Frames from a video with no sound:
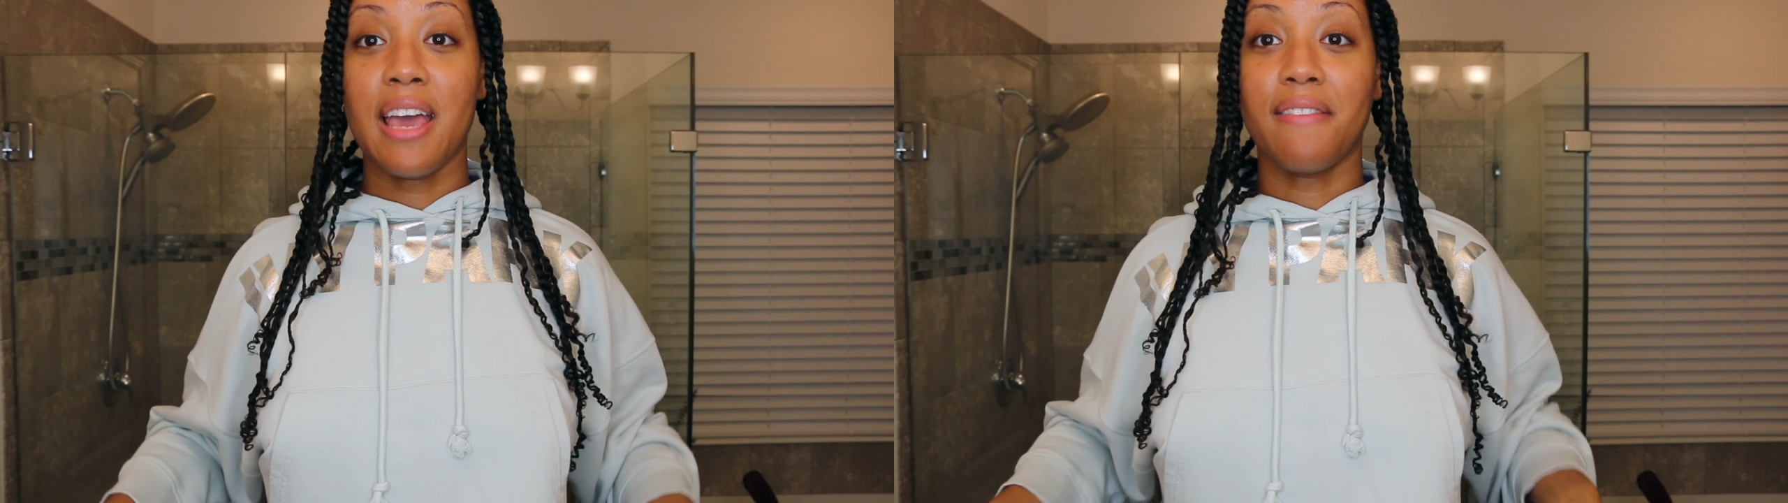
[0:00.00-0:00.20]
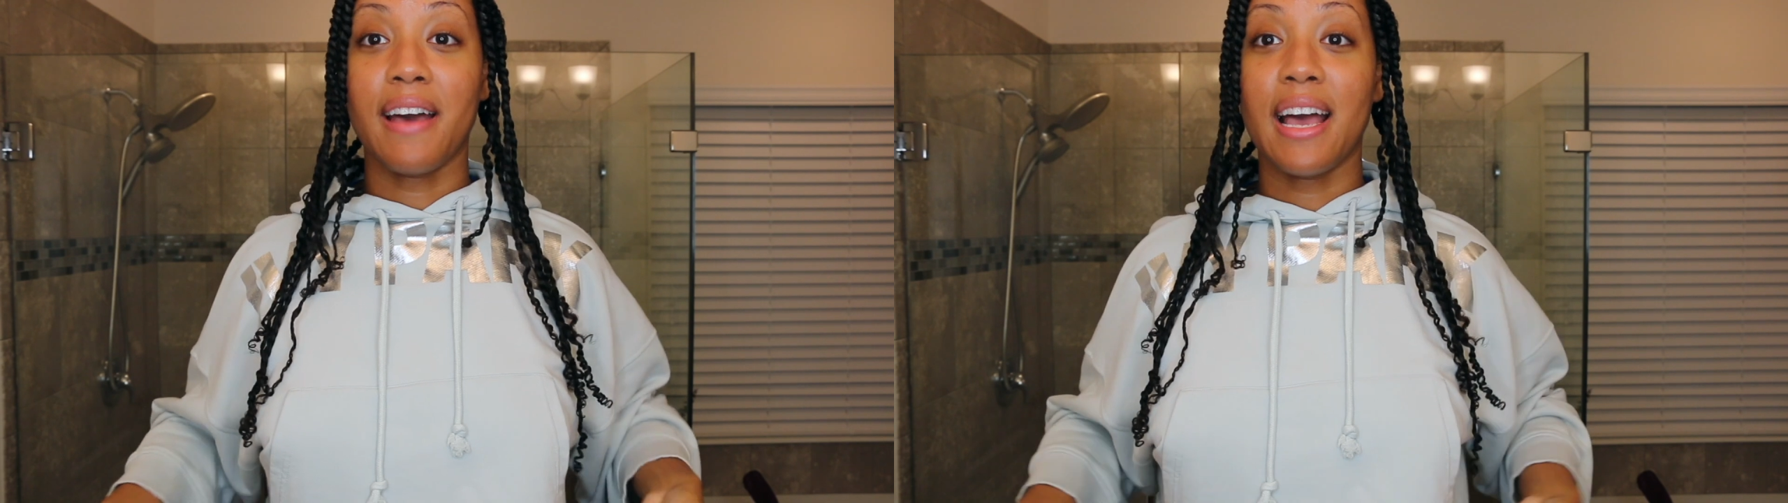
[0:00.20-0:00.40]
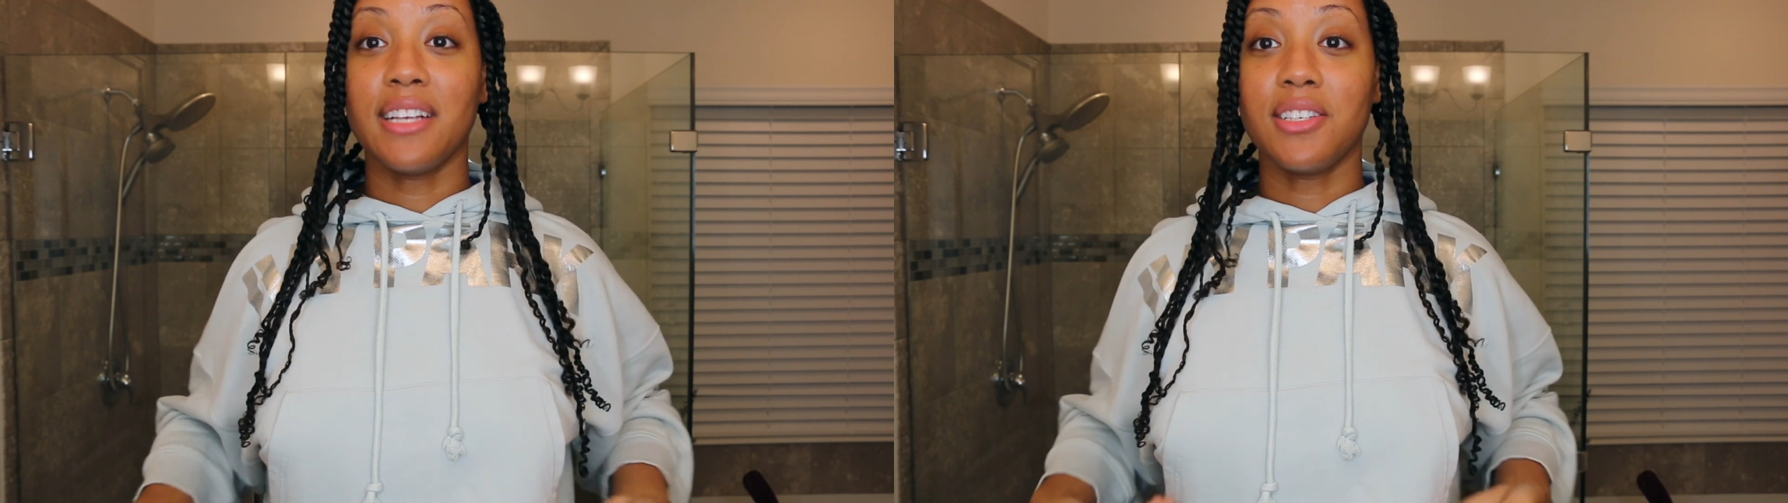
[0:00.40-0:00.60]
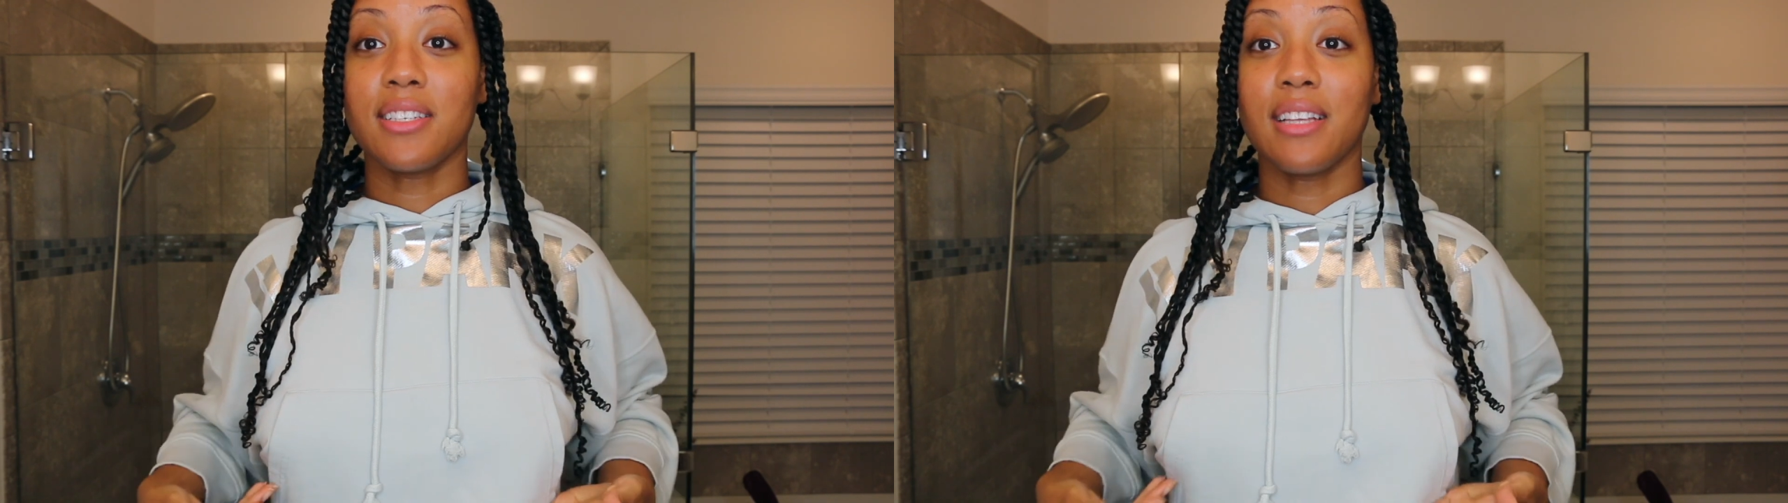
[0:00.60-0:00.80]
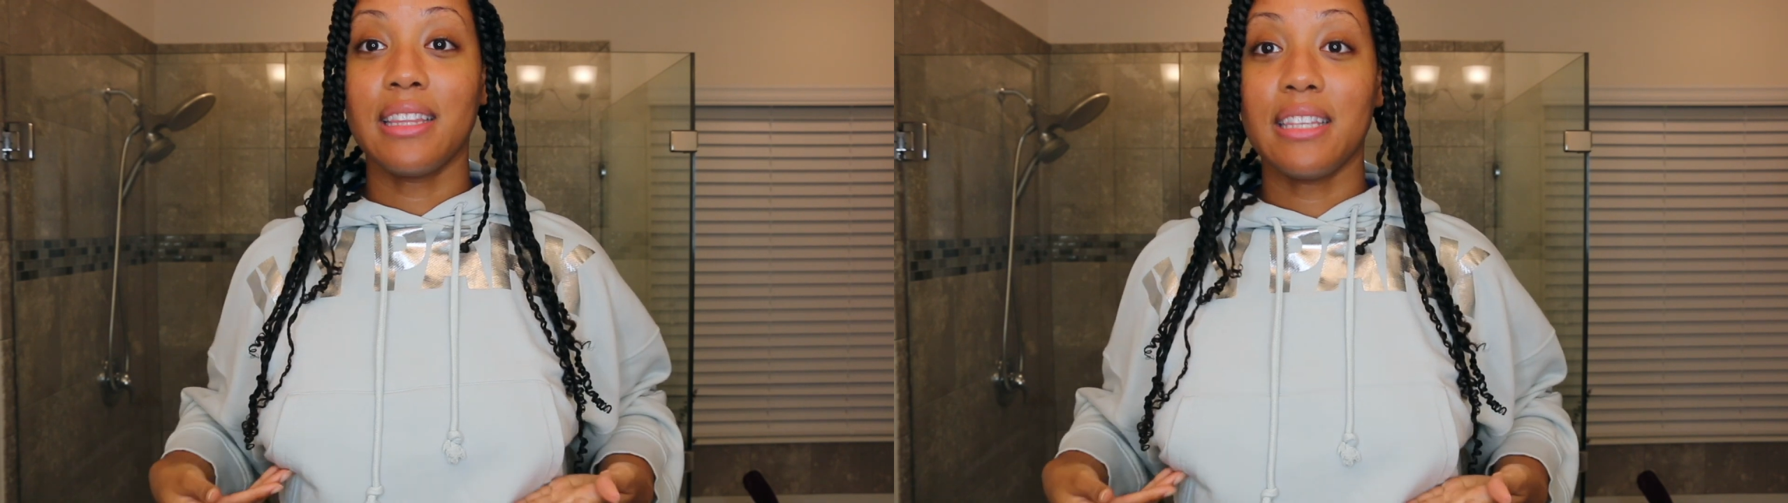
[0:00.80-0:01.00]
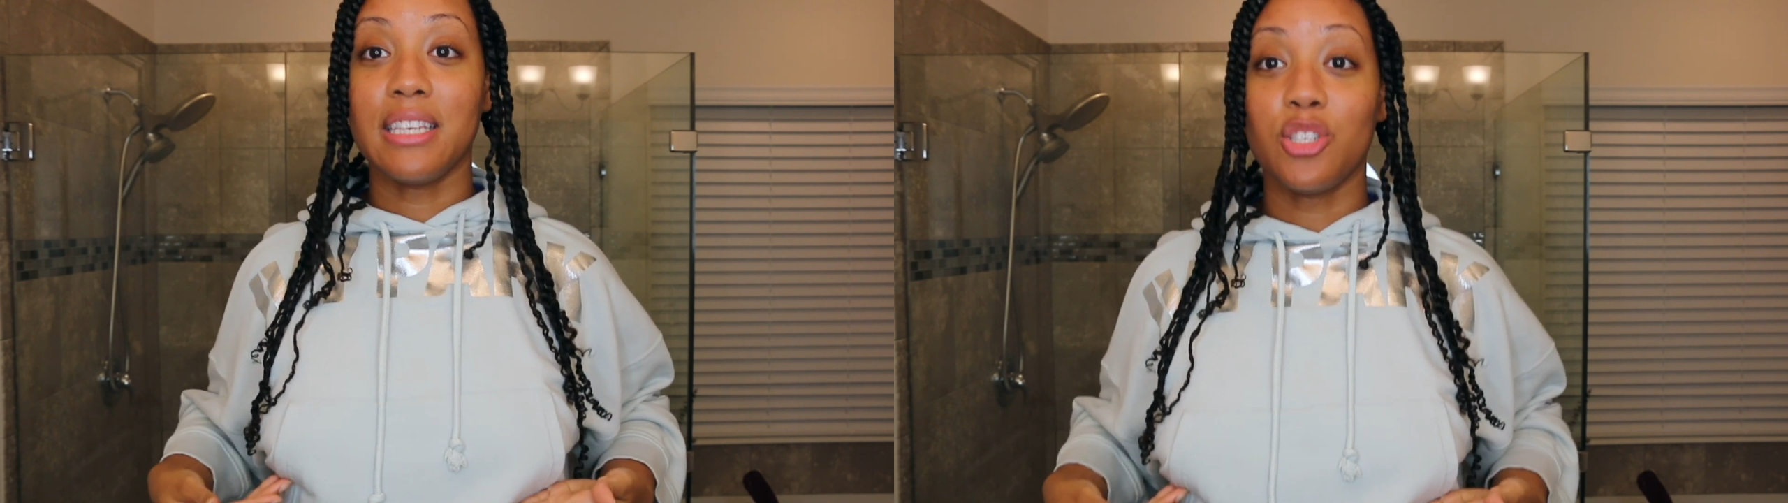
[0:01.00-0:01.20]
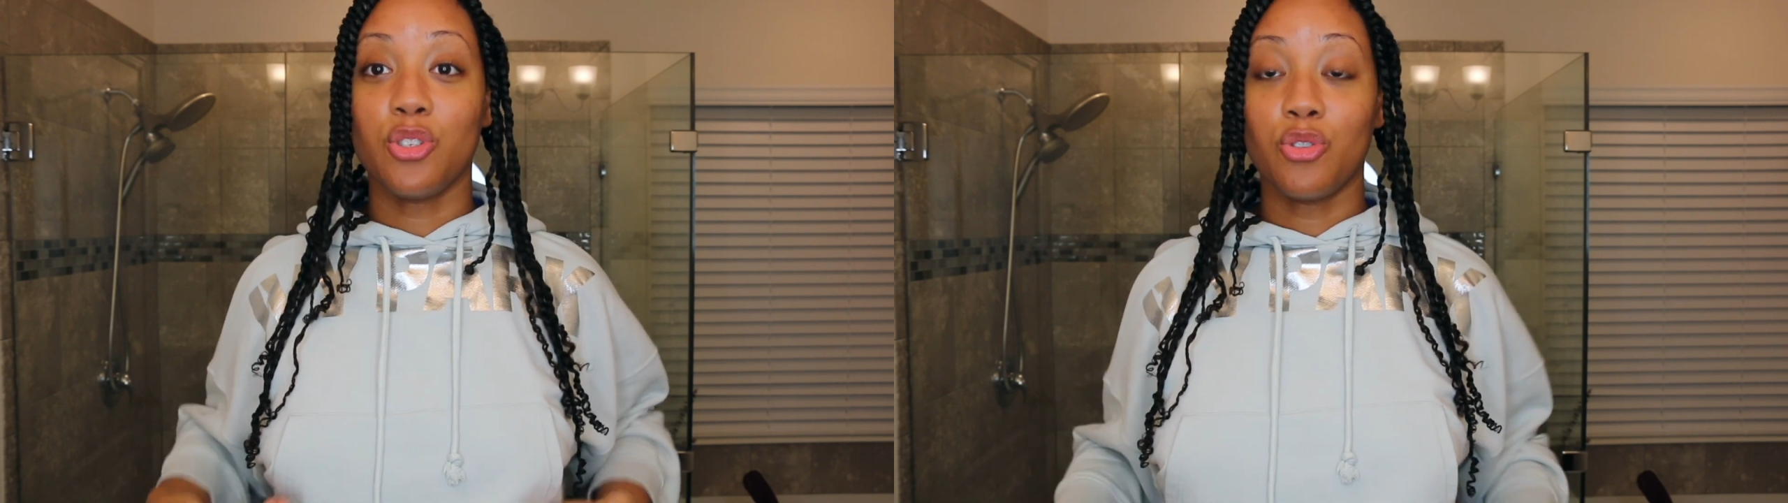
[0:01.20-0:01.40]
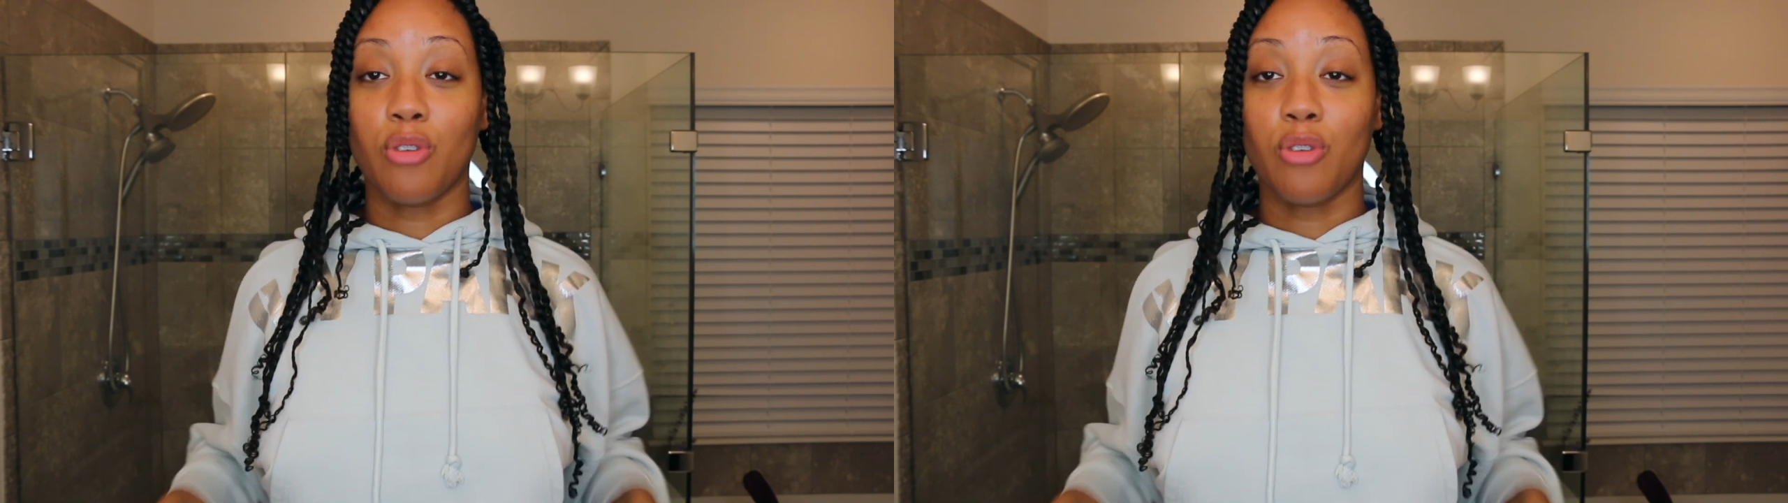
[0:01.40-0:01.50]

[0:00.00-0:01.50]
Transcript: hair dried way more